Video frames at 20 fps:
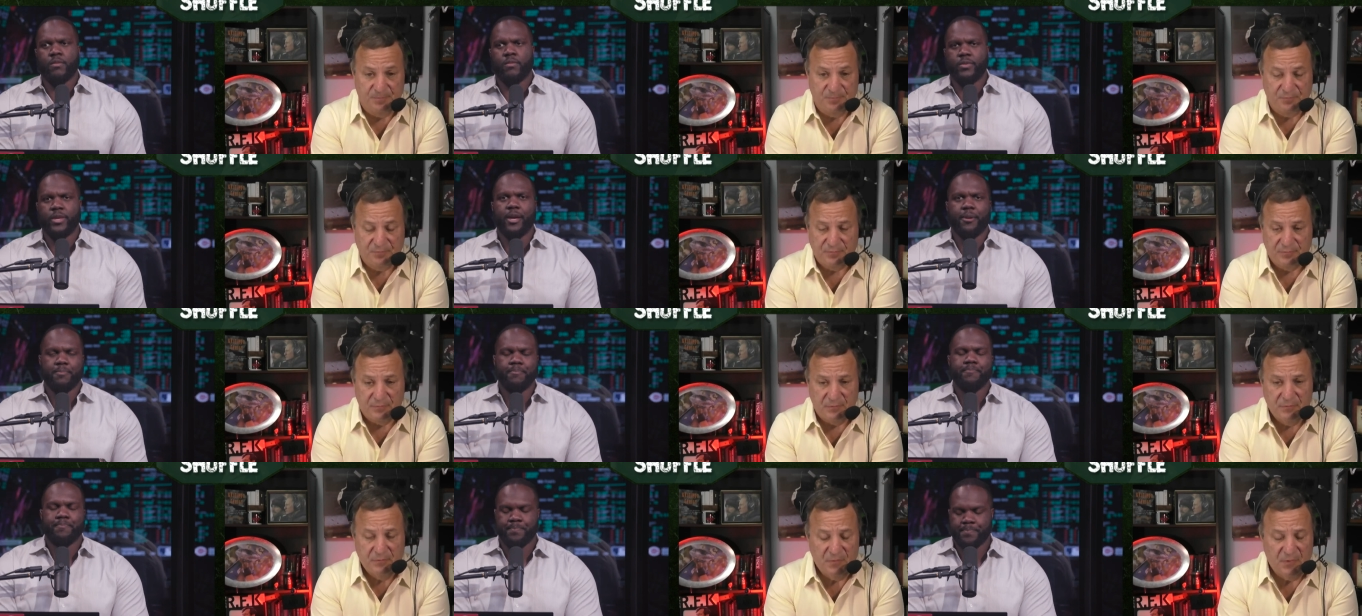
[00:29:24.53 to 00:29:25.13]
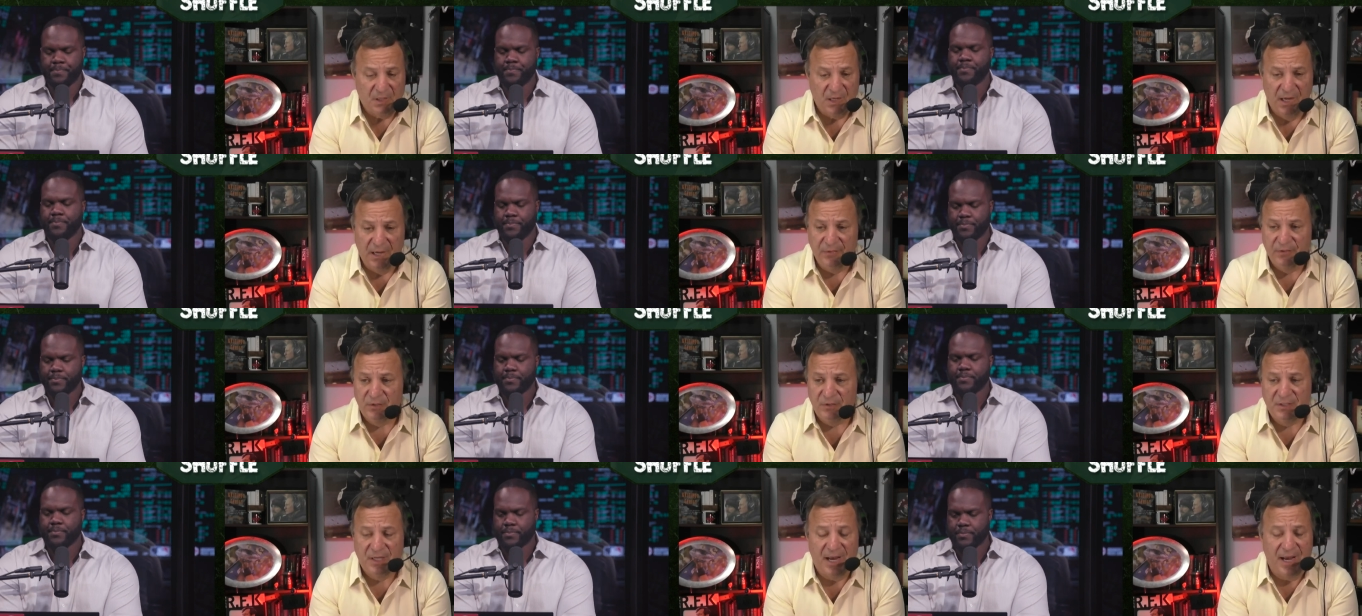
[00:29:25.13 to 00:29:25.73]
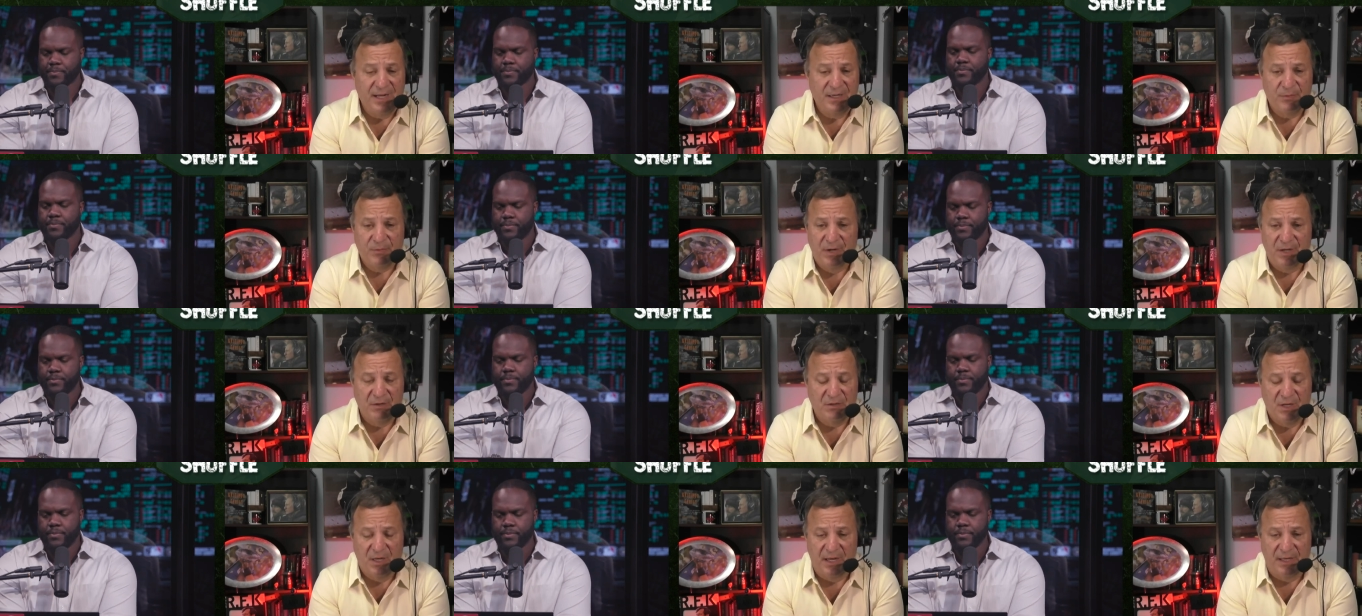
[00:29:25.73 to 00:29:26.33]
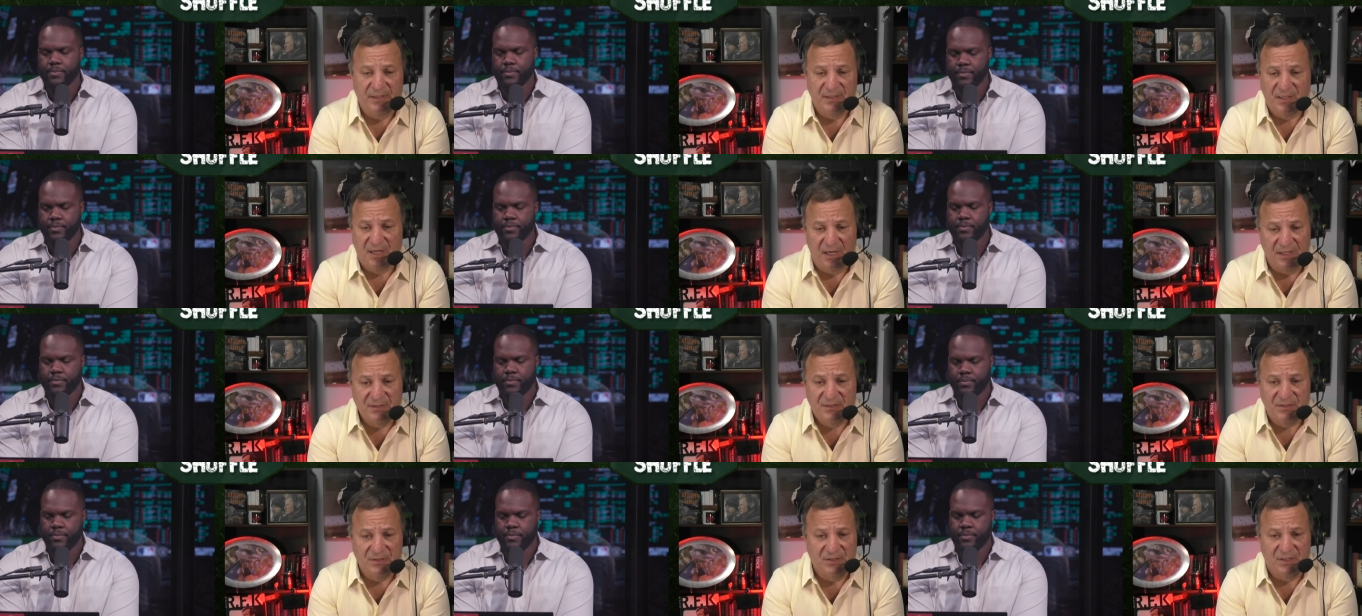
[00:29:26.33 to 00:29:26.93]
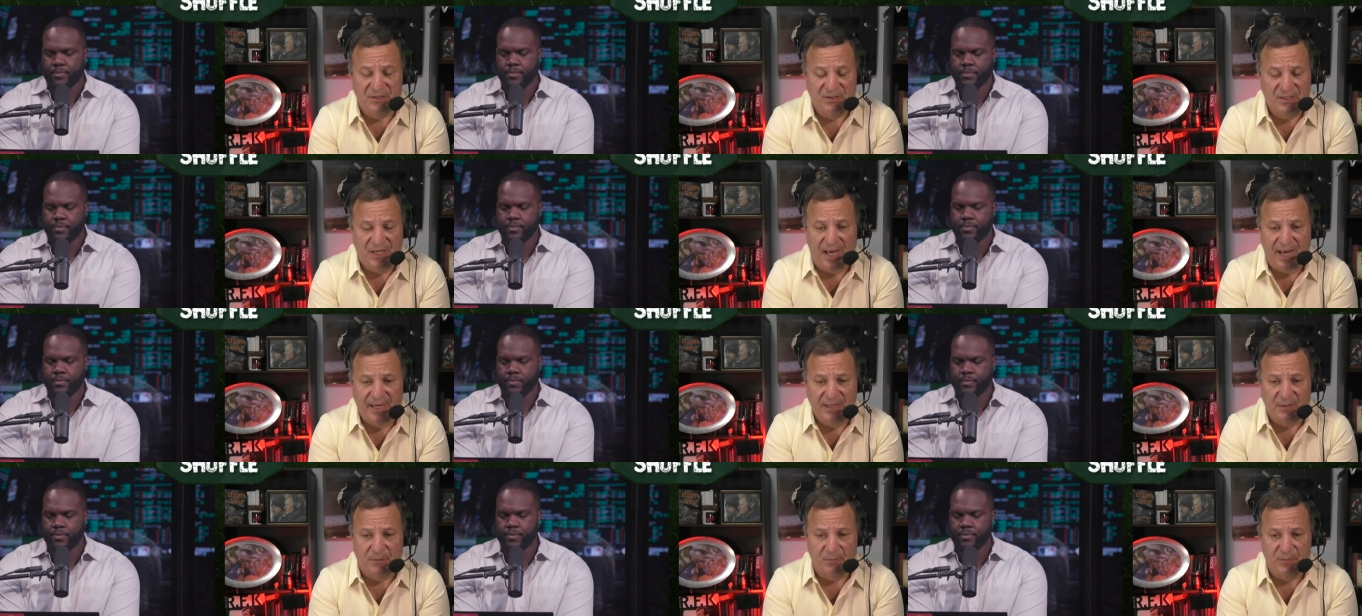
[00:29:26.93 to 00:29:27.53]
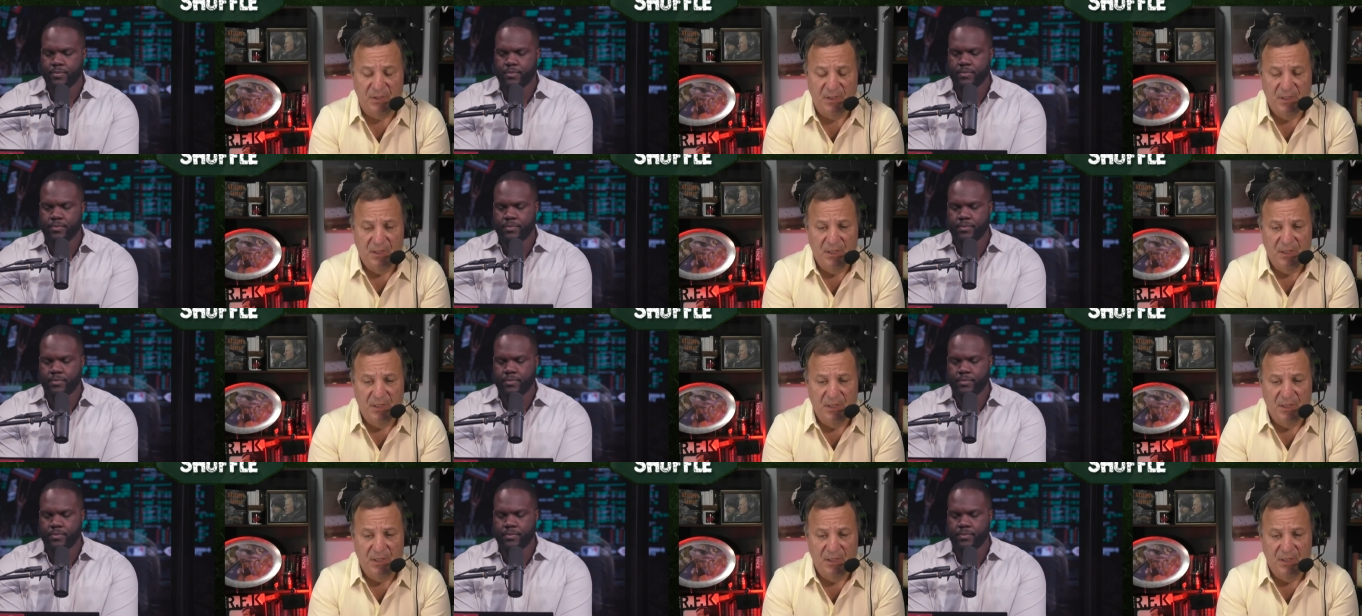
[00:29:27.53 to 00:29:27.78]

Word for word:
Speaker 1: Yeah, and they're tied around, and Cousins has tied them.